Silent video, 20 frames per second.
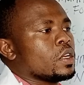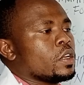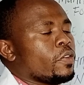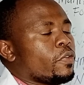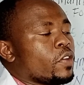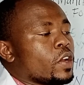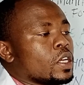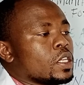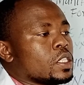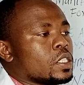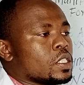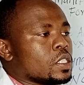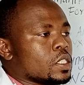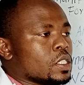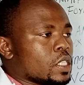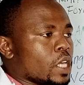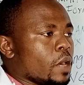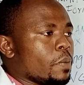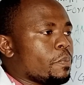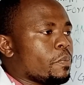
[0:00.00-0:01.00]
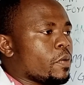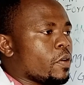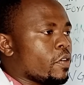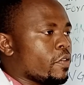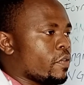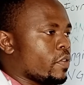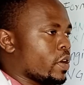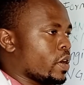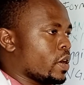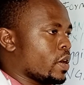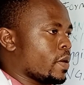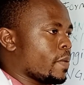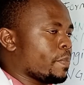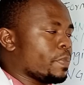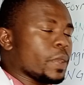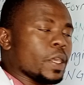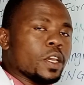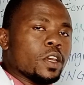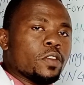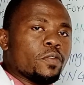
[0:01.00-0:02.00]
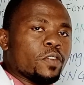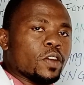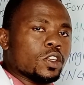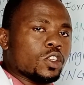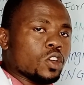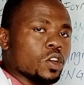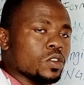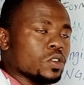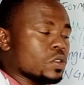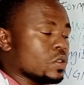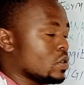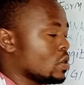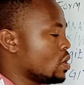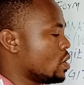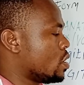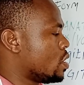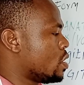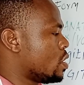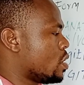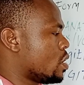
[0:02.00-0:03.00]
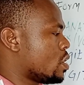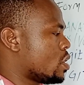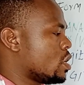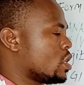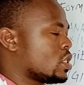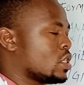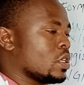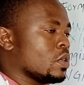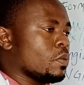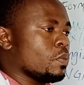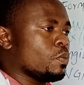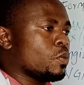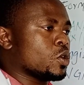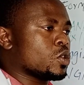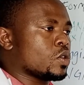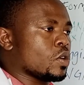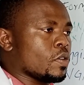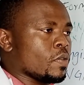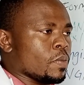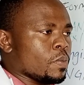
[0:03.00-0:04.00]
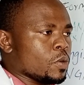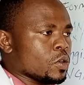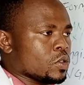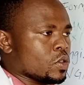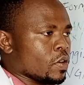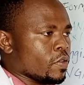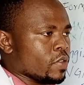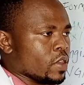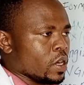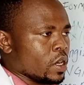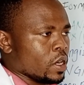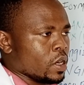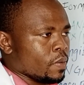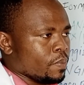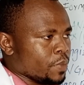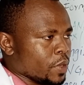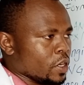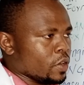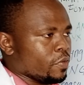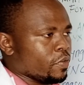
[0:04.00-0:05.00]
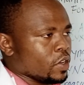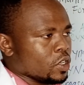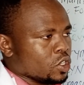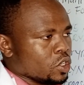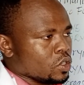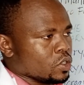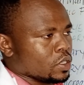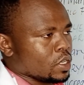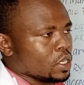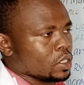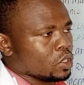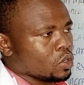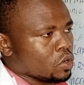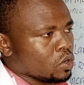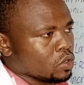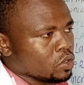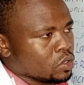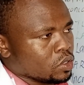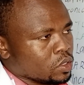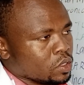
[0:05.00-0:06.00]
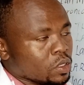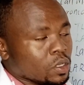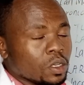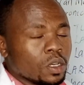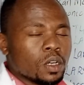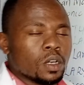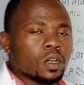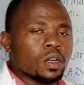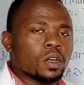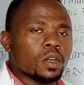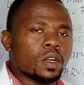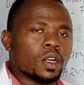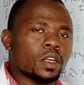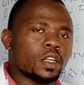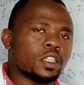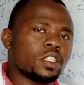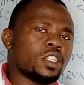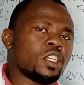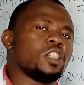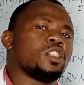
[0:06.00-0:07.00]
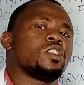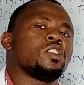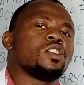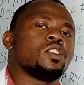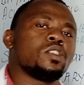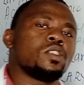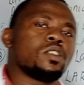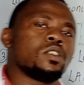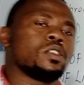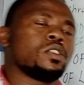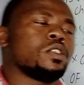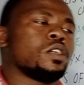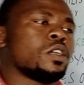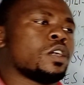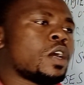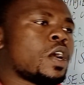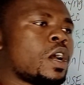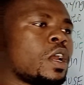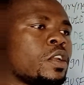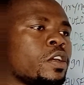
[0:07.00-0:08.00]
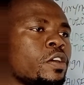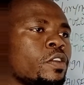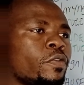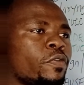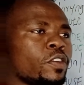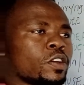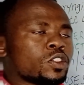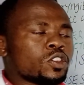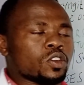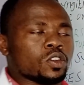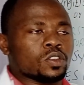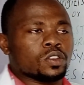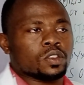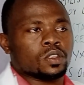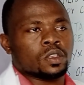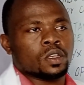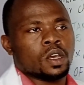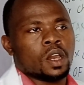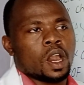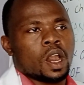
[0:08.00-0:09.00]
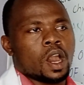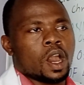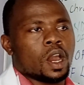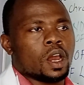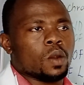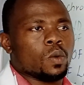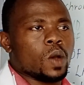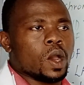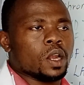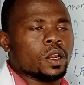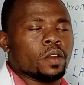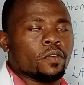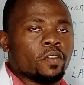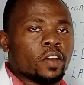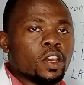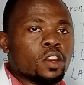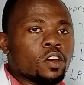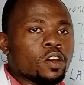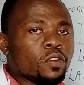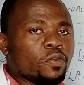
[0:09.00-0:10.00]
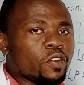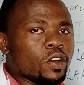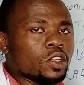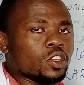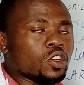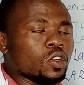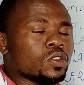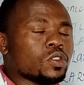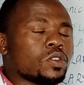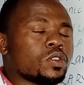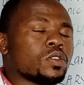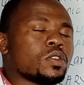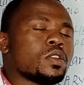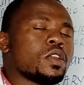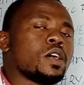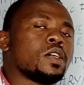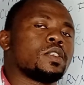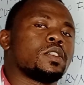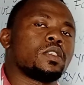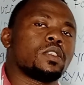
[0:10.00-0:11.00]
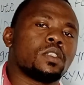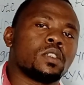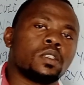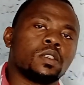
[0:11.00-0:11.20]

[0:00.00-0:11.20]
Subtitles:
different type of infections. Most of the infections that cause laryngitis are one viral infections that